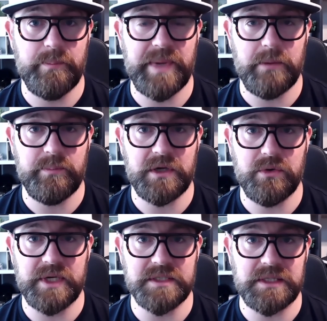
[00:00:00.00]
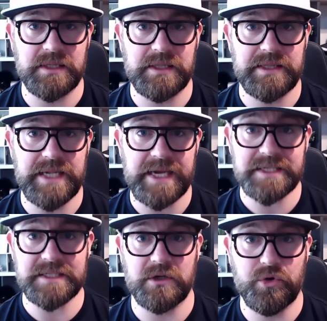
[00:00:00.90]
about Bitcoin's
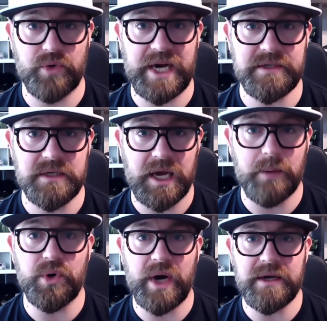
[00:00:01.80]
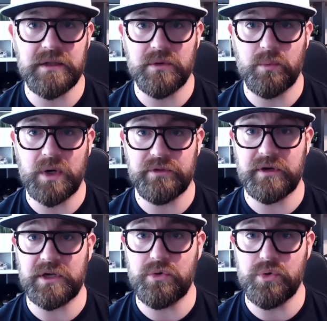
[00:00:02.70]
next great upgrade and the wealth
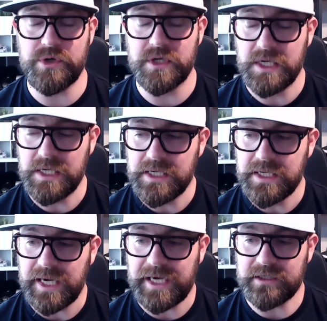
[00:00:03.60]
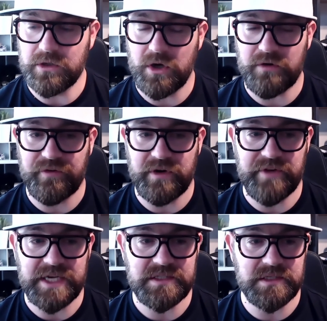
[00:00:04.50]
that it could unlock for
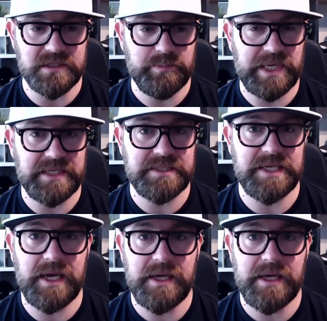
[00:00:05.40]
investors. But